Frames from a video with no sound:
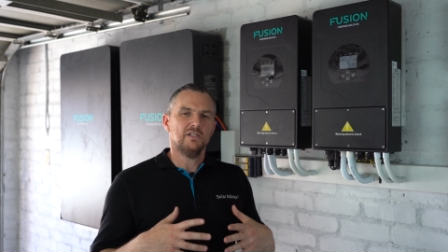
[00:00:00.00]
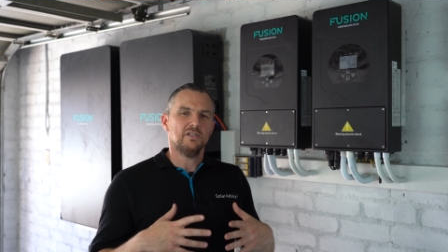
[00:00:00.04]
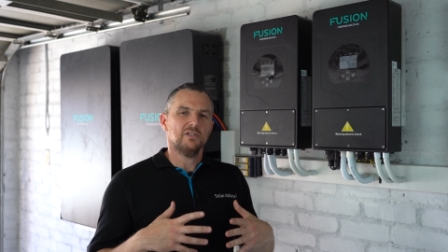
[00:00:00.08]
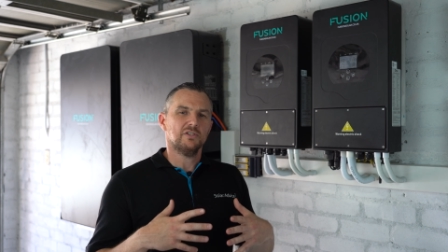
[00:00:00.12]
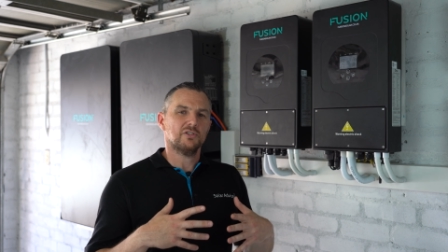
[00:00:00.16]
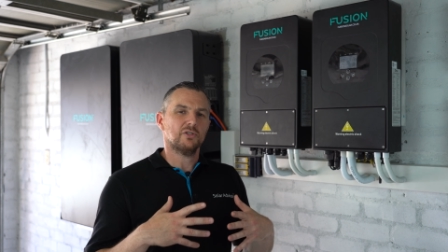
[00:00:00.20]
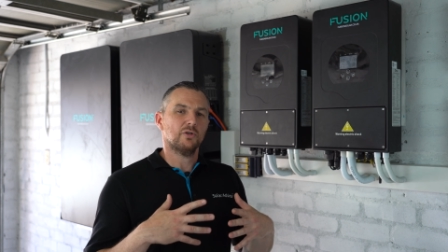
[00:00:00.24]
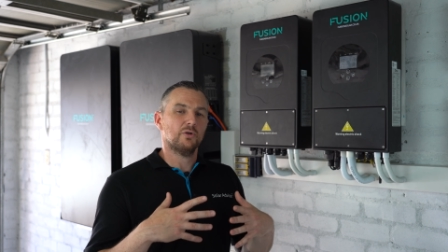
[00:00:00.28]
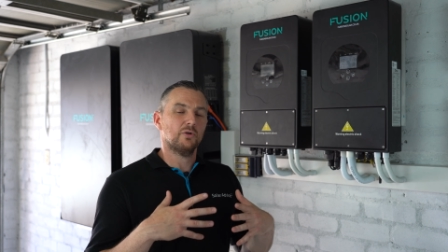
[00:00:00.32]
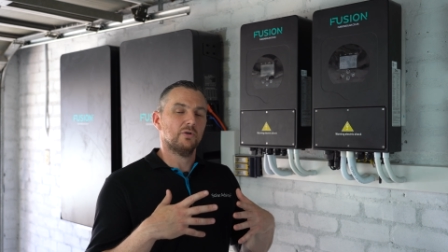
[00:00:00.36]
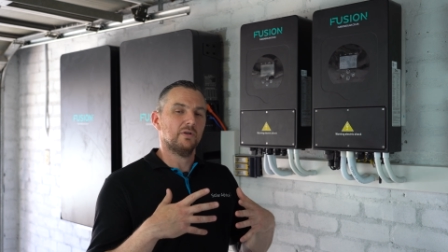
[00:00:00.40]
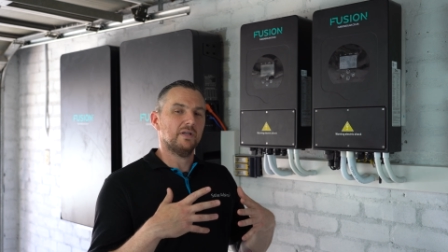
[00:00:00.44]

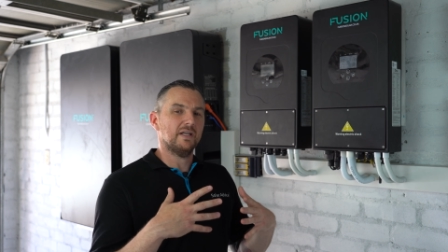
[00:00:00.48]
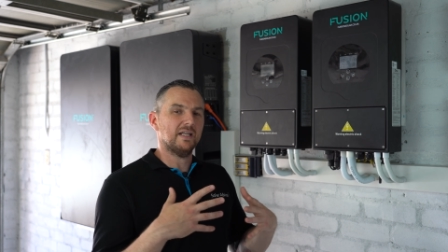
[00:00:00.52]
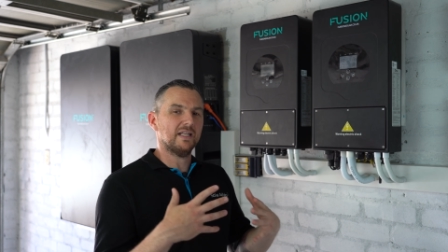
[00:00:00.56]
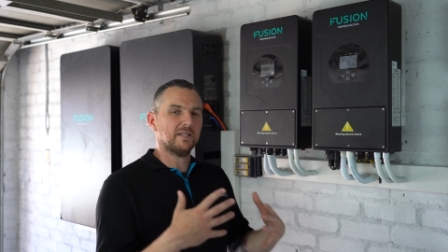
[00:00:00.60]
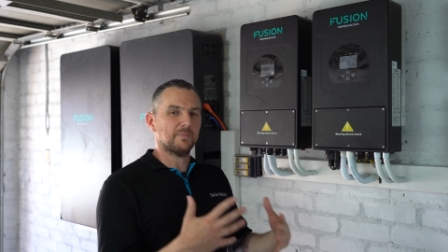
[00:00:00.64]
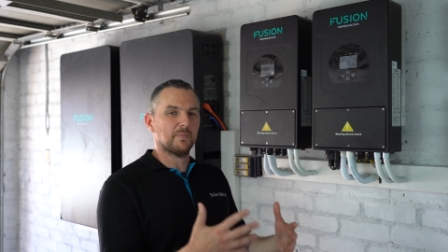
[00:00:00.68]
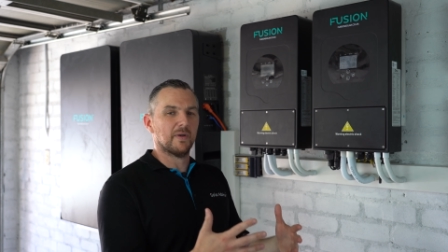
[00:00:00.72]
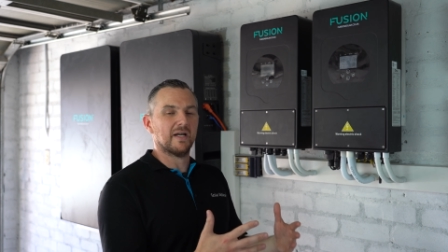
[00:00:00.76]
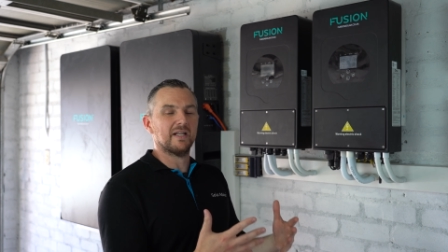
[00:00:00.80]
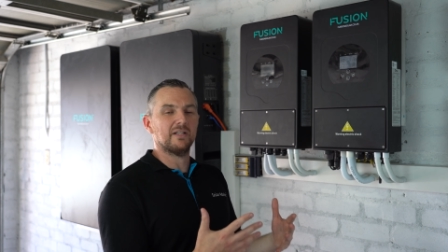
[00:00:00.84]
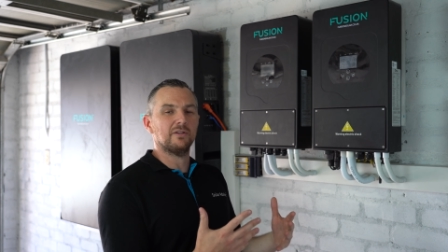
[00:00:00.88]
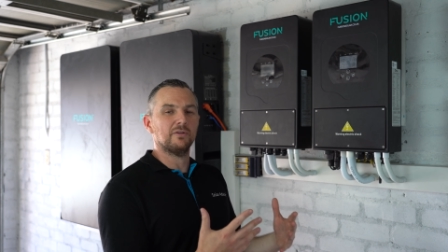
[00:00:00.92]
So
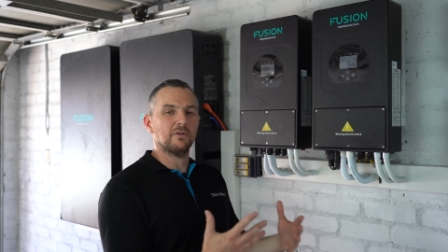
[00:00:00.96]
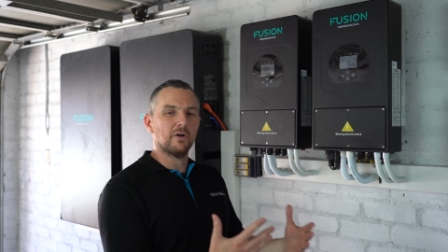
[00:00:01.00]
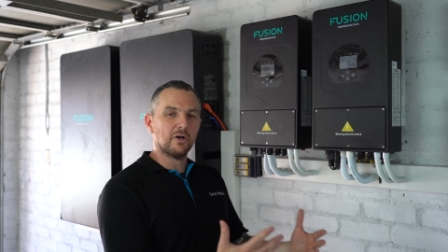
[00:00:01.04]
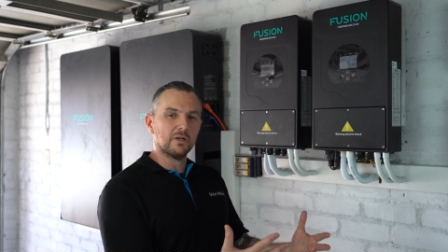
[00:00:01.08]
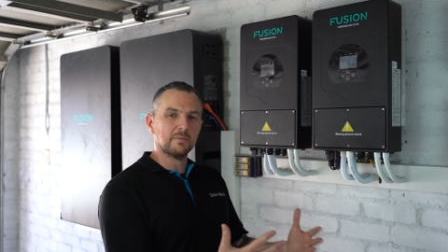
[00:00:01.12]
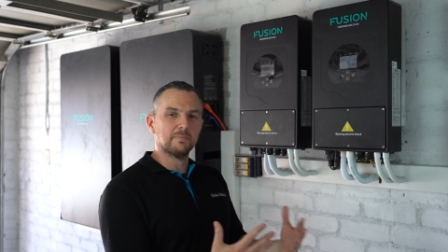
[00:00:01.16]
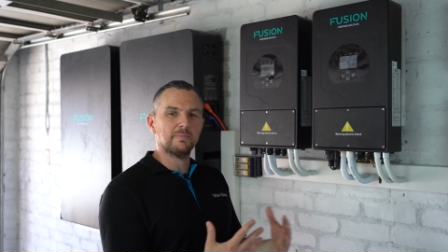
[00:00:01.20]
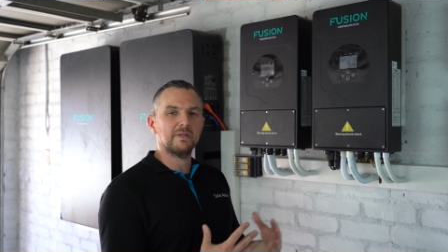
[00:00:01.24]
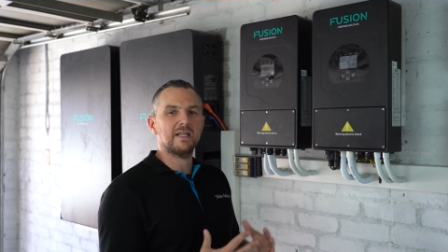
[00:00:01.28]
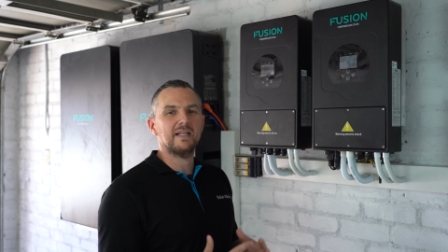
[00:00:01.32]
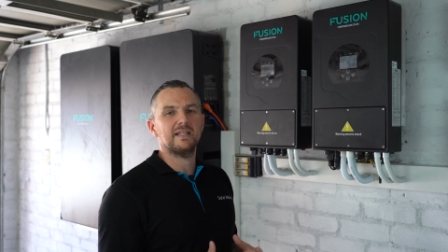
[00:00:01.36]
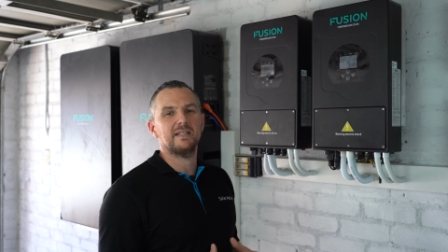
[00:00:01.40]
it by
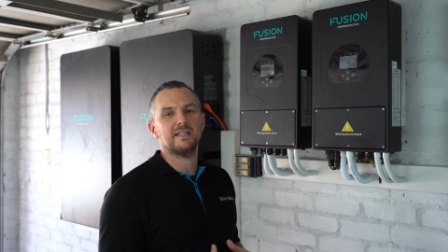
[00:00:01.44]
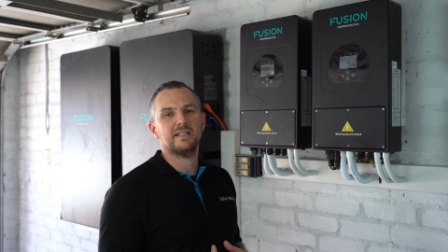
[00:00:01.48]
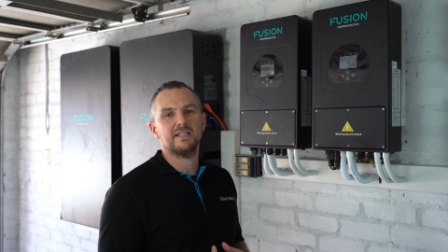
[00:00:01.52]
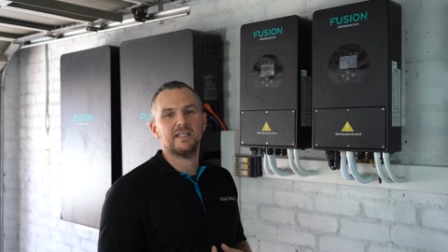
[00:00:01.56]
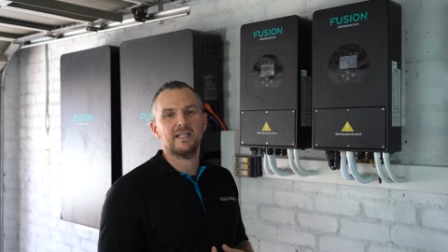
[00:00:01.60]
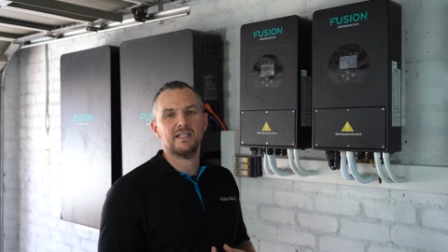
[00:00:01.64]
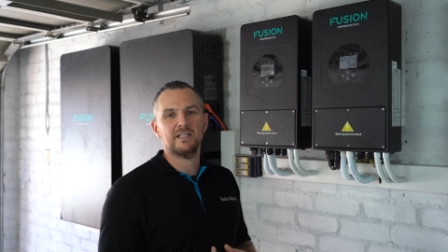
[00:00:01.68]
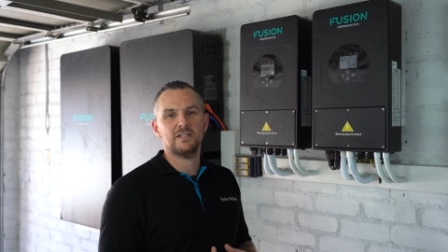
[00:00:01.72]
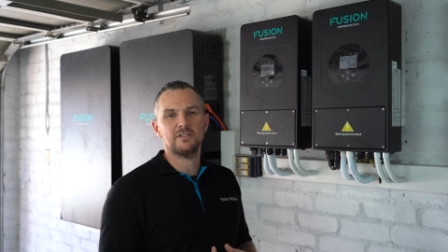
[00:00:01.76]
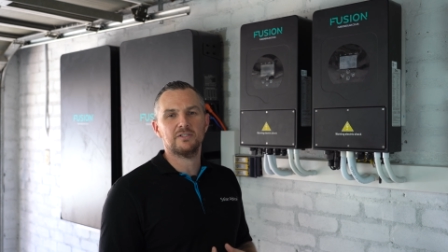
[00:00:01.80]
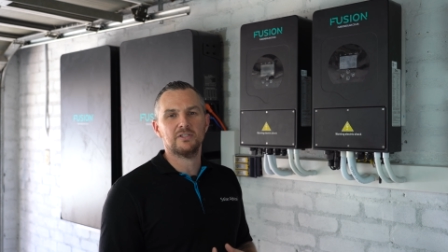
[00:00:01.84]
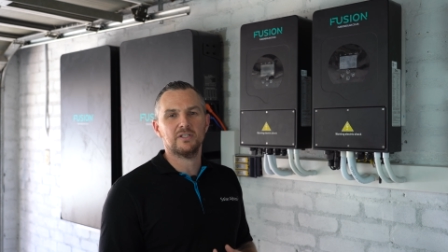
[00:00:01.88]
not blending the
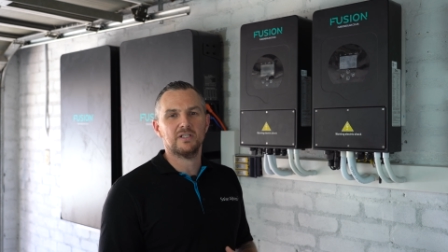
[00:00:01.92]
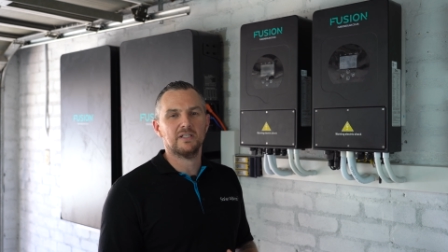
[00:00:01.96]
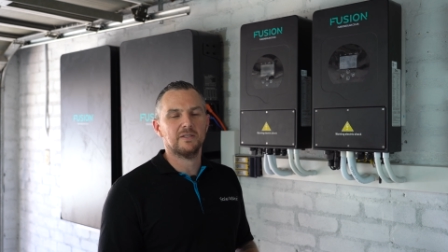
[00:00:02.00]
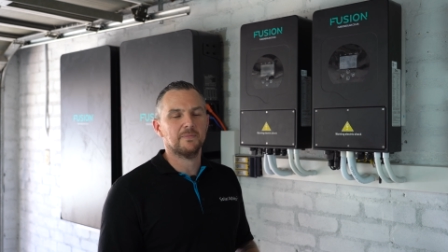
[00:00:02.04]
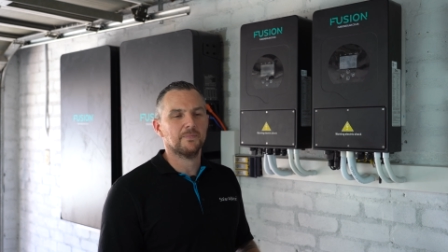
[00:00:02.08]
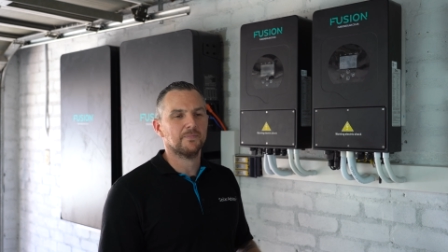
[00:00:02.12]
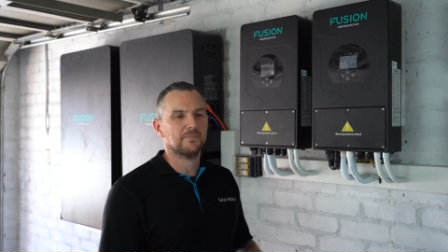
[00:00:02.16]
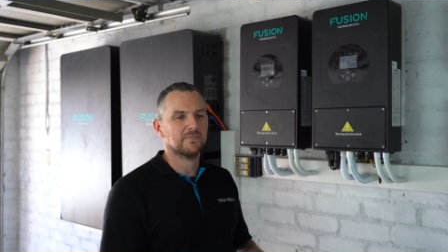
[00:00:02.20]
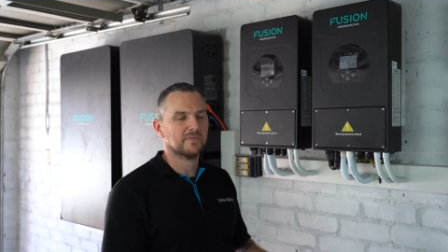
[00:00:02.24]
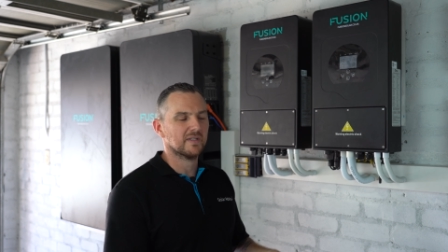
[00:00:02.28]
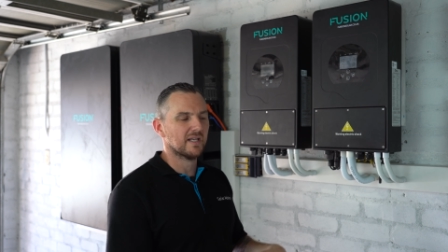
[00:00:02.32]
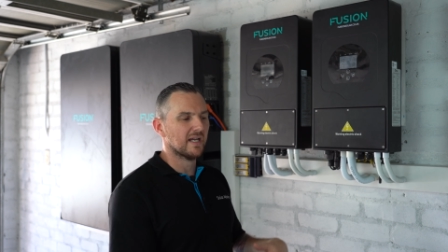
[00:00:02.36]
energy,